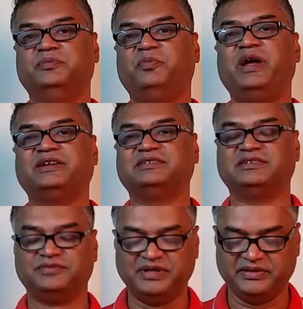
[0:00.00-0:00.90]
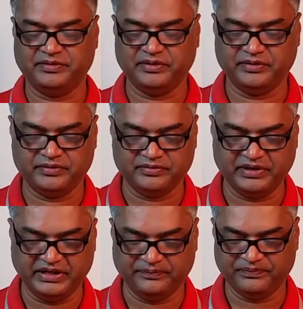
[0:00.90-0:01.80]
practices
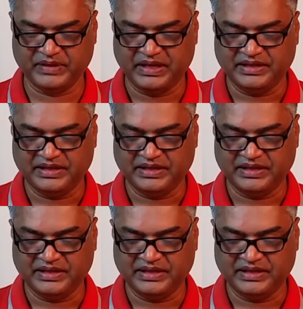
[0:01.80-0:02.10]
reading.